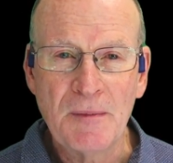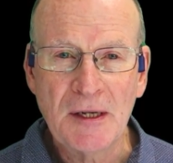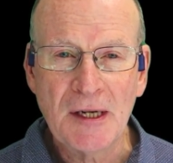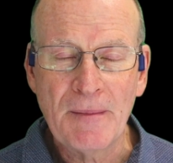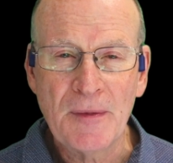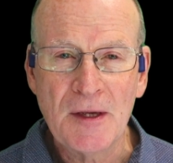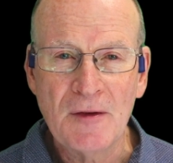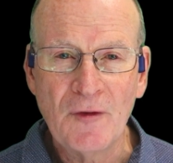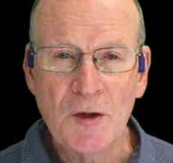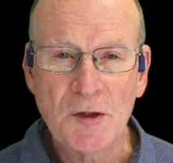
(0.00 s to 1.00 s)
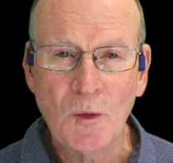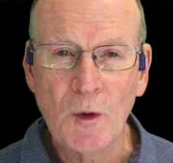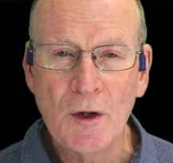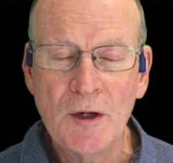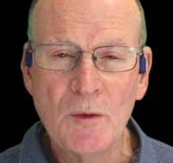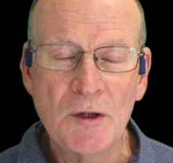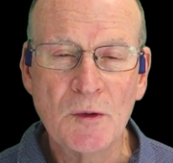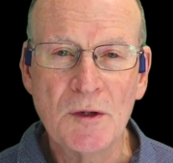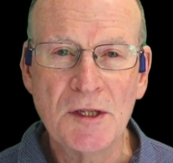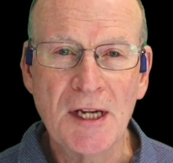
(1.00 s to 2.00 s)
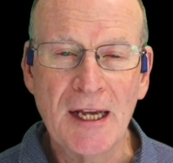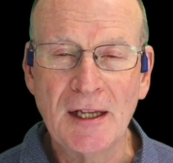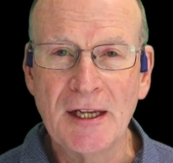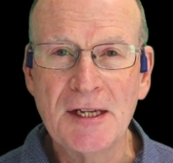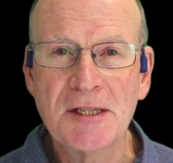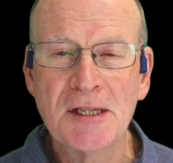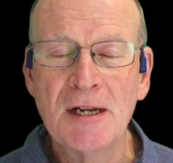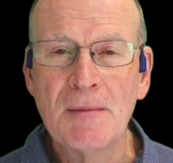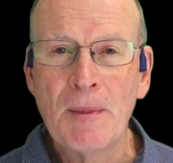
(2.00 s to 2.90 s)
picked up the first word, which was ls,